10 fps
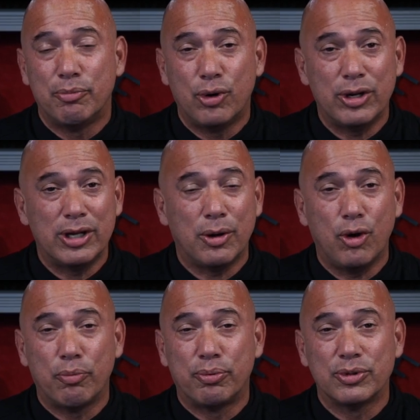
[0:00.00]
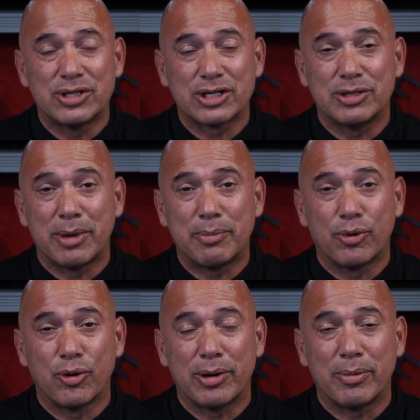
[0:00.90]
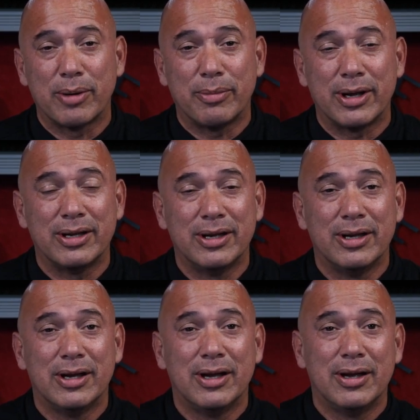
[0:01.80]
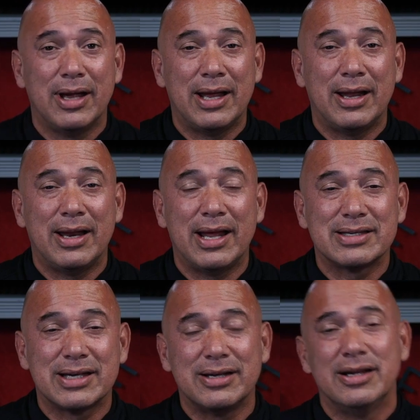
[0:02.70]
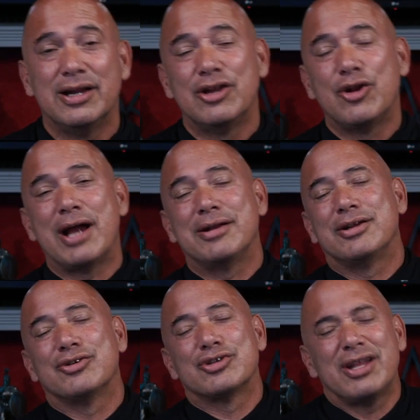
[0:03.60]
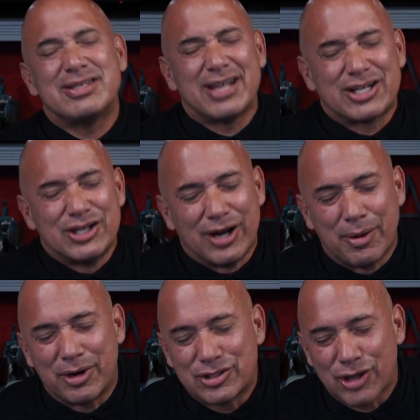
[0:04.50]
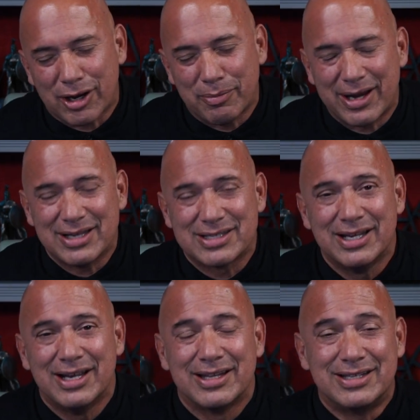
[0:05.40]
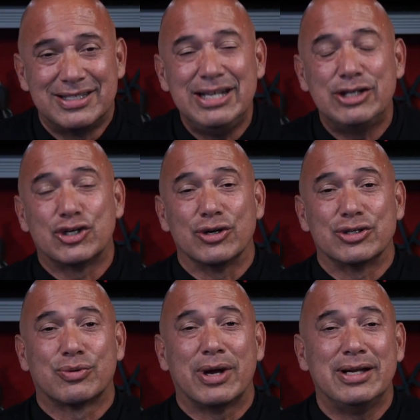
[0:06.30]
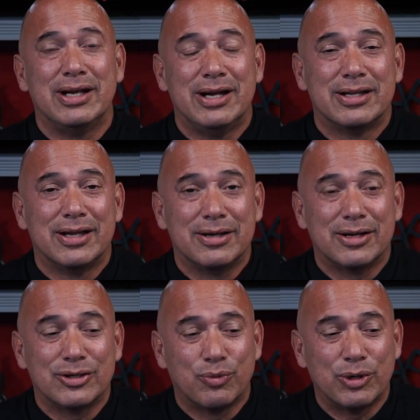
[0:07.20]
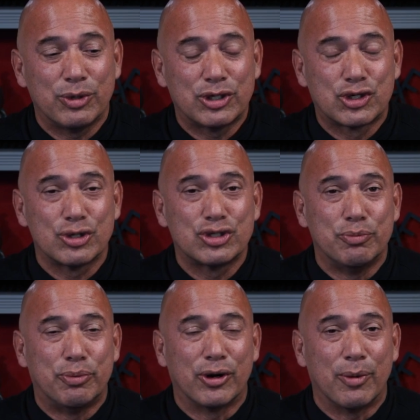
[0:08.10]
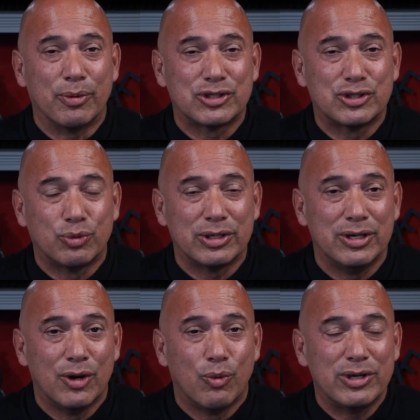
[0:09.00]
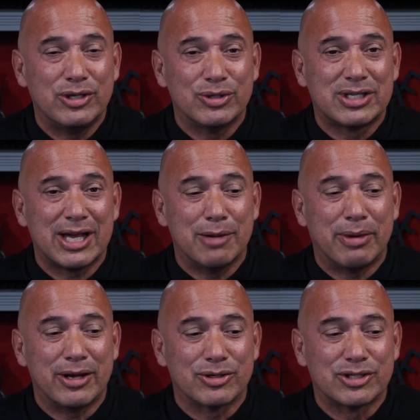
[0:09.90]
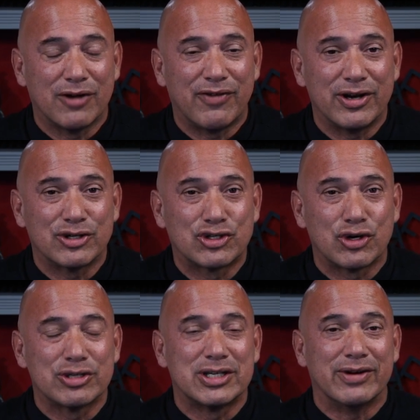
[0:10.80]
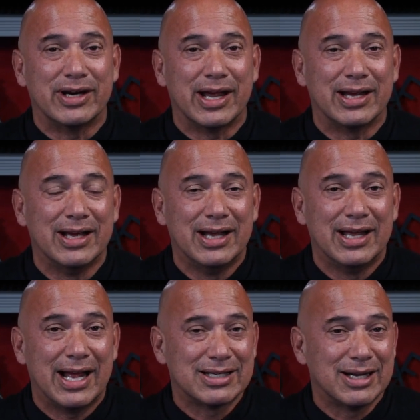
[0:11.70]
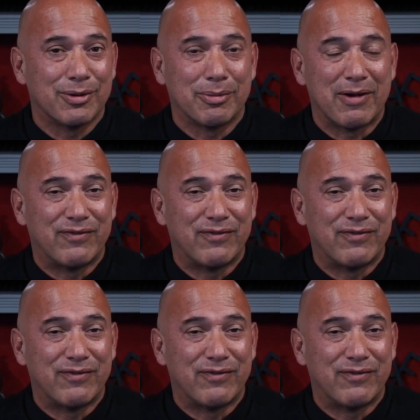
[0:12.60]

put in a whole section of my program, and as there's another section there I want to talk about is the t-shirts, right? What shirts you put on, what do you say about yourself on your shirts every day? That's another one of my